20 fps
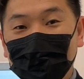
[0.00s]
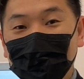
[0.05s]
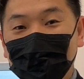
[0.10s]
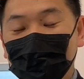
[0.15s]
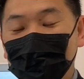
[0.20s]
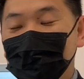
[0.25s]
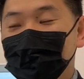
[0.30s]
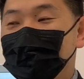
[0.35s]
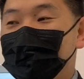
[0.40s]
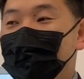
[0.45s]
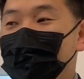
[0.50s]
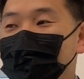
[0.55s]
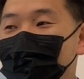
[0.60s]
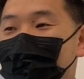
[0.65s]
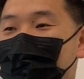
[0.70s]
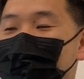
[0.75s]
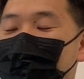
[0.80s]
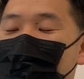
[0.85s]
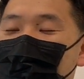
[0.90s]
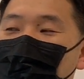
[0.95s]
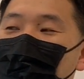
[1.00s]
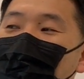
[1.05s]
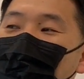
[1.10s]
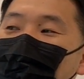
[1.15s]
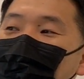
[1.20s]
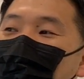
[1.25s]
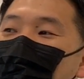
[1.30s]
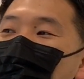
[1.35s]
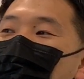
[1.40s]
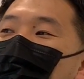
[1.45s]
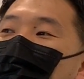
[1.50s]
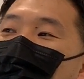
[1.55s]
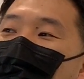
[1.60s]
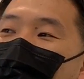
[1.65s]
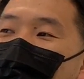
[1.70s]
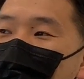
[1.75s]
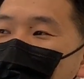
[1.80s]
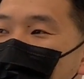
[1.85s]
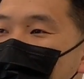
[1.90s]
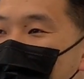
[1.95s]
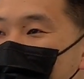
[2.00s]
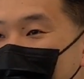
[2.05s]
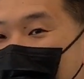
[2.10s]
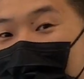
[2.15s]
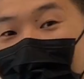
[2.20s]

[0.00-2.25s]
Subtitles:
And I started at the dental hospital in Melbourne.